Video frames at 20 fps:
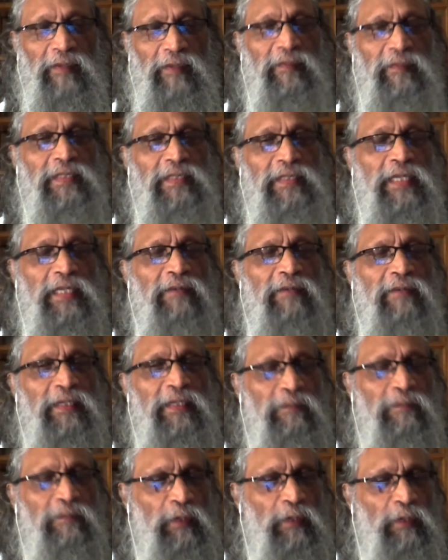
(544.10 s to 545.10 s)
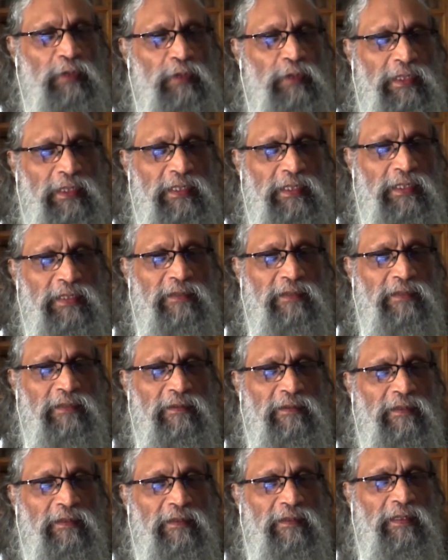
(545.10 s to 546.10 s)
travel in mountains,
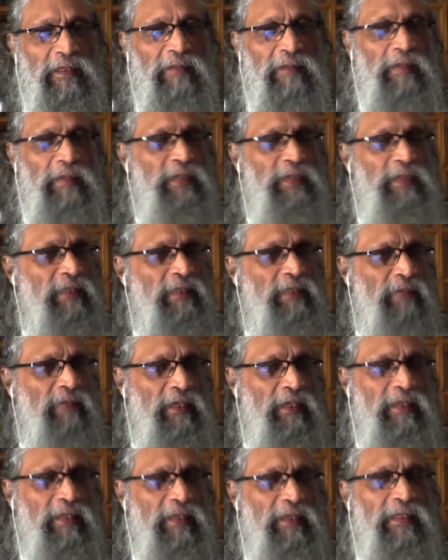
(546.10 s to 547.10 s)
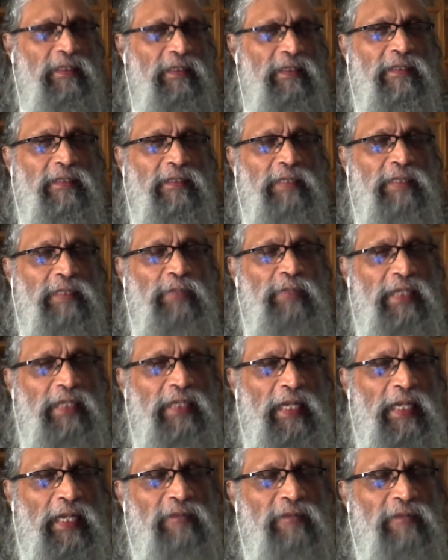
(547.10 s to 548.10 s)
maybe somewhere in the deeper
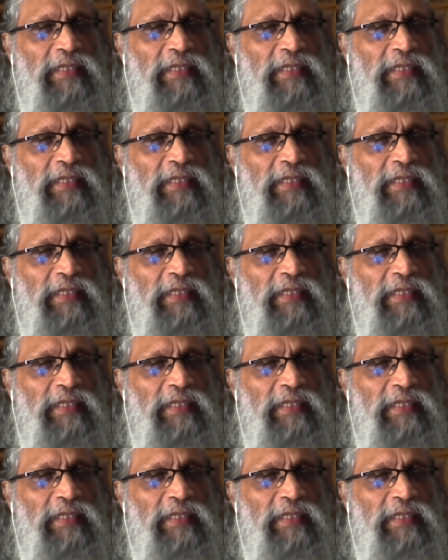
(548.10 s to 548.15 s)
caves in